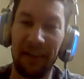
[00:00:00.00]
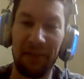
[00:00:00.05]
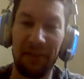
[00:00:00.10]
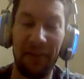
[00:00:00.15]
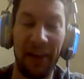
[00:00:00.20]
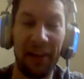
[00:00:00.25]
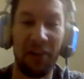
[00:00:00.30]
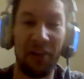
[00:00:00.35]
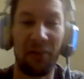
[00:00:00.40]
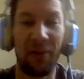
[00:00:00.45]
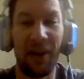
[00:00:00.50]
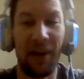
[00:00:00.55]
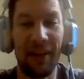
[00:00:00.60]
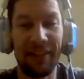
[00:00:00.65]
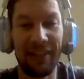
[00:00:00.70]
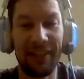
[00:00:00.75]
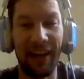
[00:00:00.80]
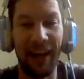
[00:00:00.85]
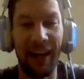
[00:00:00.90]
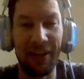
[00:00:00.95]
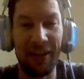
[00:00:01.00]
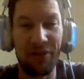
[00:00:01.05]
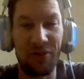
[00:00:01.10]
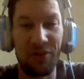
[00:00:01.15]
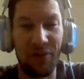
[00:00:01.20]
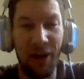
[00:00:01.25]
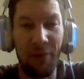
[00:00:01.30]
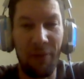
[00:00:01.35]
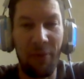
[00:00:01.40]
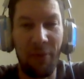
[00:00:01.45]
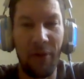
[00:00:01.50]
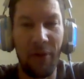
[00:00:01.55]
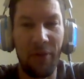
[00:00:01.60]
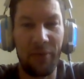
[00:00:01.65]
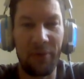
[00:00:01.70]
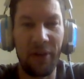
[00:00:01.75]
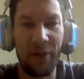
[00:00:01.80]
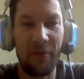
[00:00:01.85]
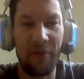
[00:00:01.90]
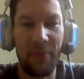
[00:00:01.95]
If I had a garage, I could drop all
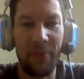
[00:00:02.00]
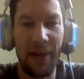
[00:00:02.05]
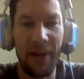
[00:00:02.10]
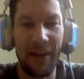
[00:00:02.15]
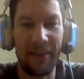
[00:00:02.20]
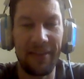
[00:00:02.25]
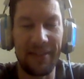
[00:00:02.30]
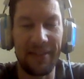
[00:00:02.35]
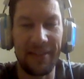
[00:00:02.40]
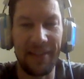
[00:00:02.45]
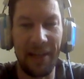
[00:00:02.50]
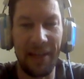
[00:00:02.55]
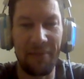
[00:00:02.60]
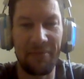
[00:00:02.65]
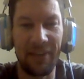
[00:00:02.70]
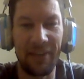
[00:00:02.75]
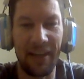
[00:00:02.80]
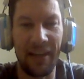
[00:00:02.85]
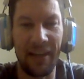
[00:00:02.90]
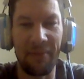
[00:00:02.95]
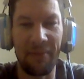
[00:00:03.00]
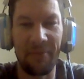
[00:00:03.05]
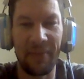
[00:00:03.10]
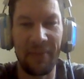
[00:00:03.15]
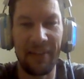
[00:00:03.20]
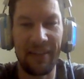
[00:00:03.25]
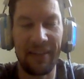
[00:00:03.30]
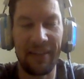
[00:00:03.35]
three of them down at the same time.